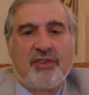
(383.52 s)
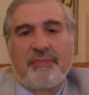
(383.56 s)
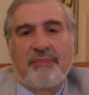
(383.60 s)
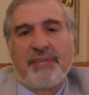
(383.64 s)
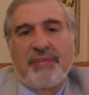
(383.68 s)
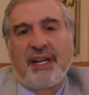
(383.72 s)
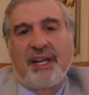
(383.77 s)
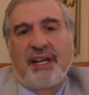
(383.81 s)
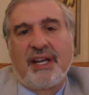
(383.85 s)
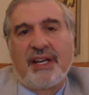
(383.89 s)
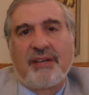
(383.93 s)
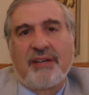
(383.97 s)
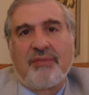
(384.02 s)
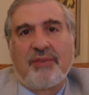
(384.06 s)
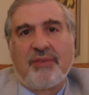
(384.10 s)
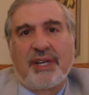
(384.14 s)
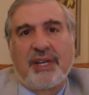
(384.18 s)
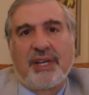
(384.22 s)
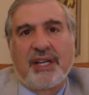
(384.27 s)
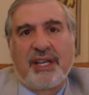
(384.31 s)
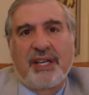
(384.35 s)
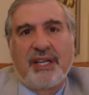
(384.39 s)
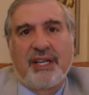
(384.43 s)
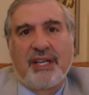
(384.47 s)
Norm Mineta,
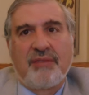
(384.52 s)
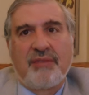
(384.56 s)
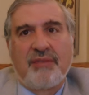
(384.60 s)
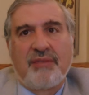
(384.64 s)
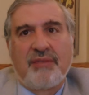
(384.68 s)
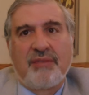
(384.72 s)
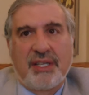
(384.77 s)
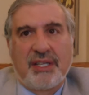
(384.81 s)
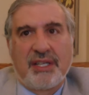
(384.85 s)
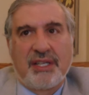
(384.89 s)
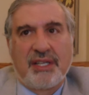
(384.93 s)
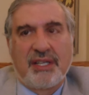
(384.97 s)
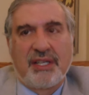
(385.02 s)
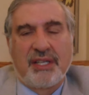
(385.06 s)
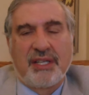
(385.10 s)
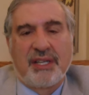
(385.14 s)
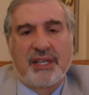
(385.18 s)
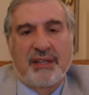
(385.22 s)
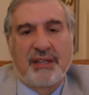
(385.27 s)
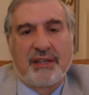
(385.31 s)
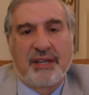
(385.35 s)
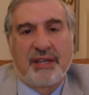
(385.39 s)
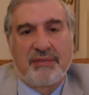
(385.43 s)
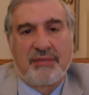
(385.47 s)
when he was
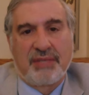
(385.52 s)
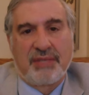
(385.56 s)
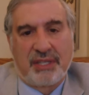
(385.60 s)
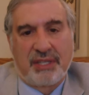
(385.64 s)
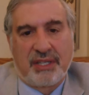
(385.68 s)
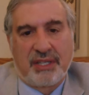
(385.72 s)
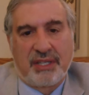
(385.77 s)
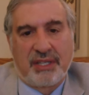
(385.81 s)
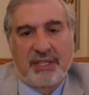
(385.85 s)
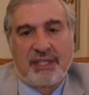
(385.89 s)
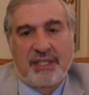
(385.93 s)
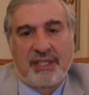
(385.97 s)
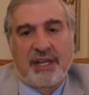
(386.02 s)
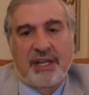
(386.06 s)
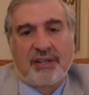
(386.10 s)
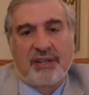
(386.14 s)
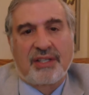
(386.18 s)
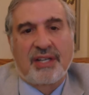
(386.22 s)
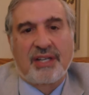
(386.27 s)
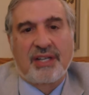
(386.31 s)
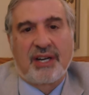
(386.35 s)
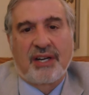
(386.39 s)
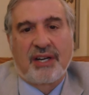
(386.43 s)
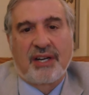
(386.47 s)

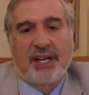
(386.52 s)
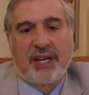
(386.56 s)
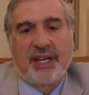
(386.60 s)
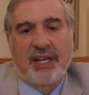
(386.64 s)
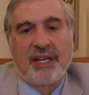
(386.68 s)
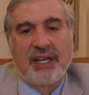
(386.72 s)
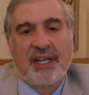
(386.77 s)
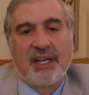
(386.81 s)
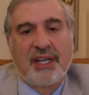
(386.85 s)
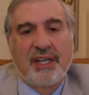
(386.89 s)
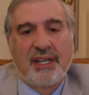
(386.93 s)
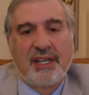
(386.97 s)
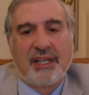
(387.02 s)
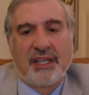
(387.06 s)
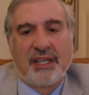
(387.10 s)
secretary